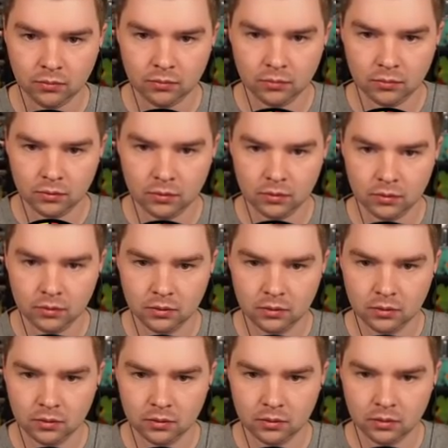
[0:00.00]

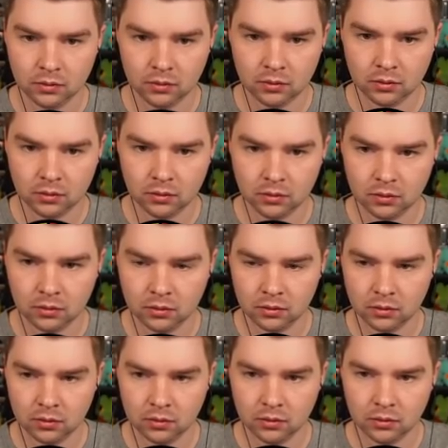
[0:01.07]

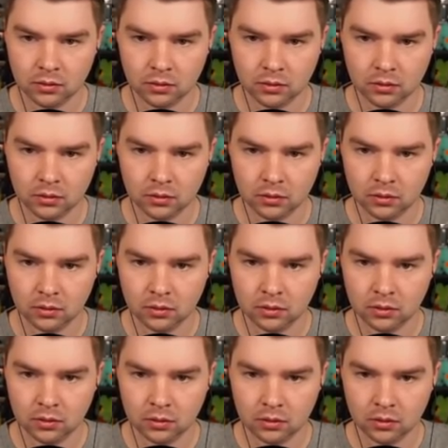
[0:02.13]

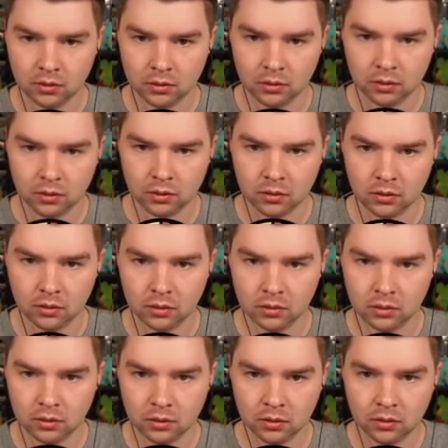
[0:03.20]

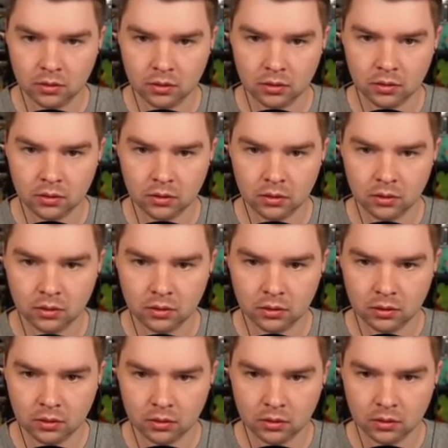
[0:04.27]

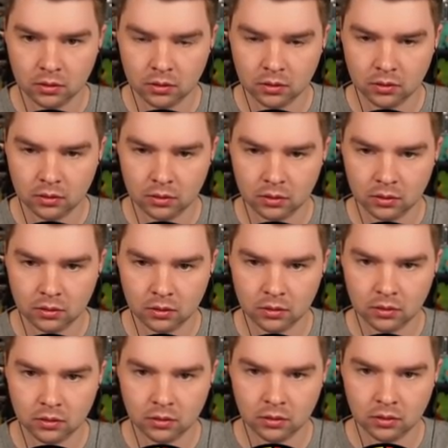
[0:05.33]

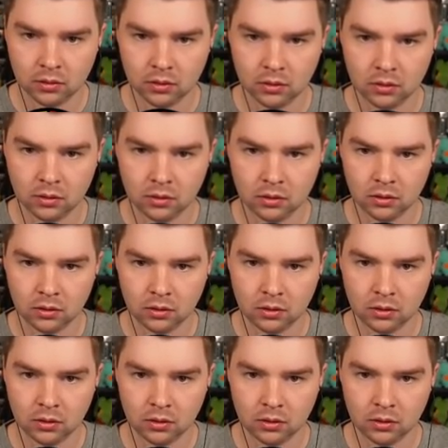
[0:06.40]
Nobody speaks.